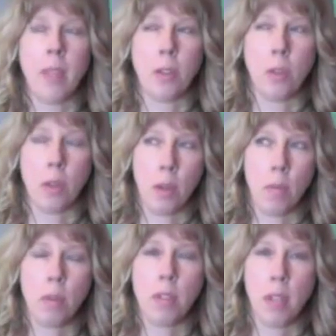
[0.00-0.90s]
So that
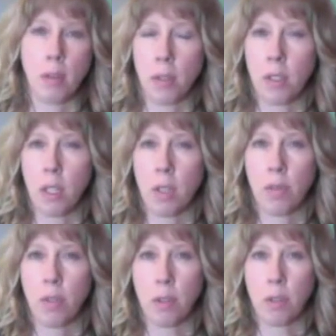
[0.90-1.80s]
was definitely the
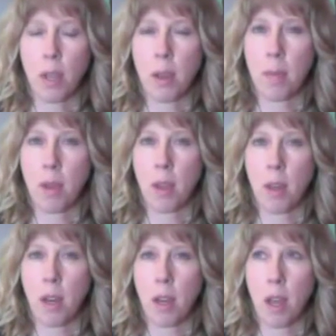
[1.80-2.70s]
first time
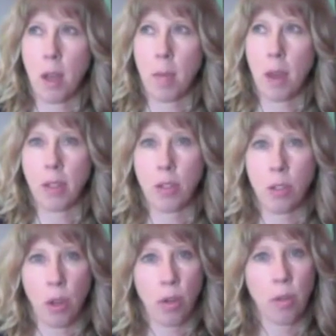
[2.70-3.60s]
that I
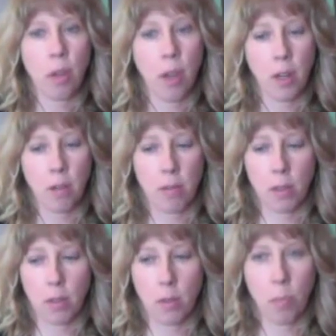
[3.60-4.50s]
saw kind of
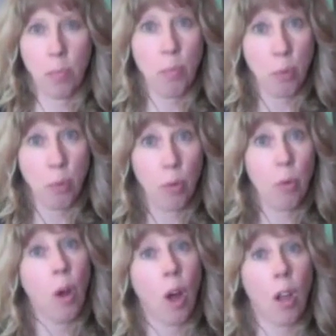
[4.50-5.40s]
a
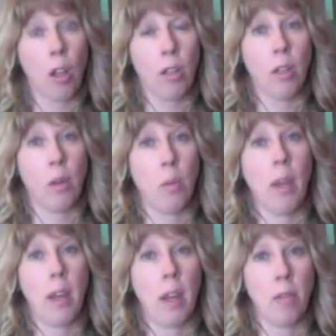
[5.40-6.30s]
protocol in a
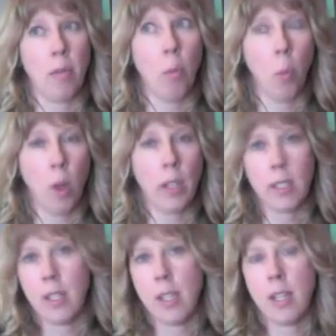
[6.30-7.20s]
way of what
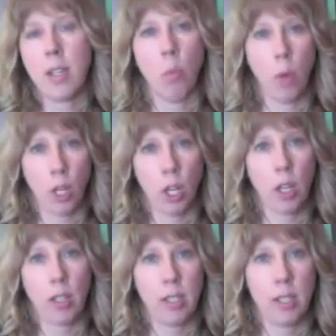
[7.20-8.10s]
to eat, what
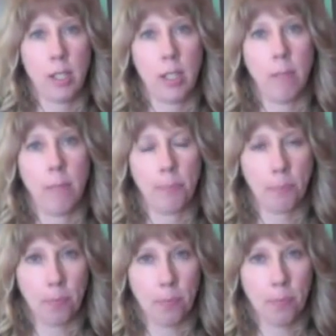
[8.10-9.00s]
not to eat.
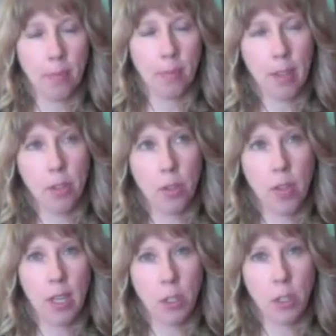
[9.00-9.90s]
So
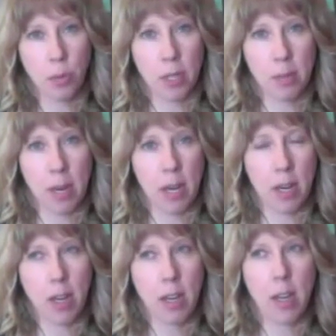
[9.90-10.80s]
that intrigued me.